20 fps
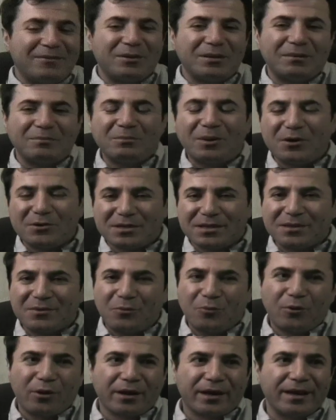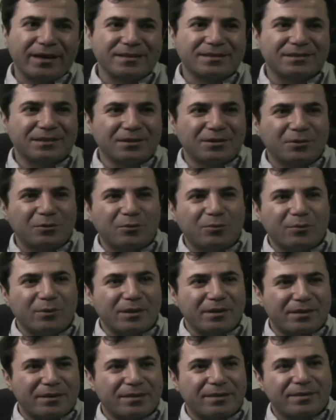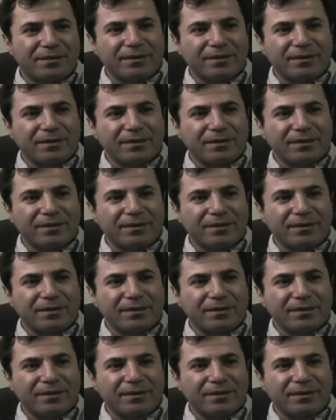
Well, most of the work has to do with